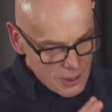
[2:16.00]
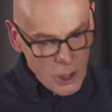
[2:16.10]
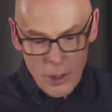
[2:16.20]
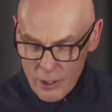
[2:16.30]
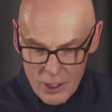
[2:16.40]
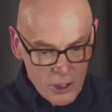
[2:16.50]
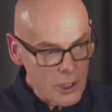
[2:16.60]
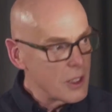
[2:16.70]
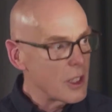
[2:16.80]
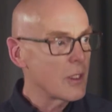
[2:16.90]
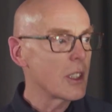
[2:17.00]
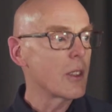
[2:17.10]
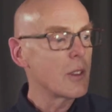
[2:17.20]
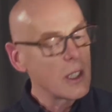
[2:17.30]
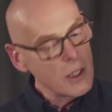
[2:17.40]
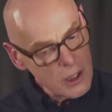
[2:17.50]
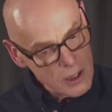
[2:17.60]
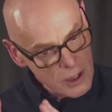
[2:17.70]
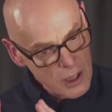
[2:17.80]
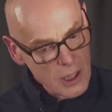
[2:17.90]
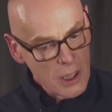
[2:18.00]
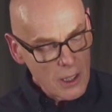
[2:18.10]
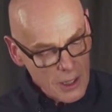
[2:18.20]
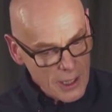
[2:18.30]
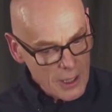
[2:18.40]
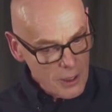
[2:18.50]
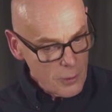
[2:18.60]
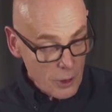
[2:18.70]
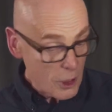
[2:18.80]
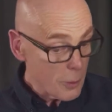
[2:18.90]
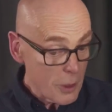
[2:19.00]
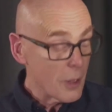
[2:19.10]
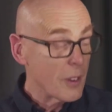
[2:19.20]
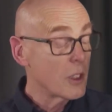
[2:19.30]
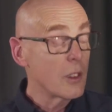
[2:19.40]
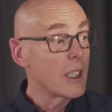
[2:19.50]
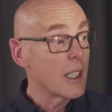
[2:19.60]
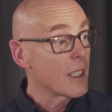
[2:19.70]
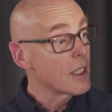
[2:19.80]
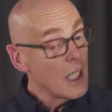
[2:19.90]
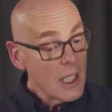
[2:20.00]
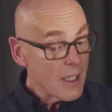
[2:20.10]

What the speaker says: OO is good in some circumstances, right. Erlang in functional programming is good in others.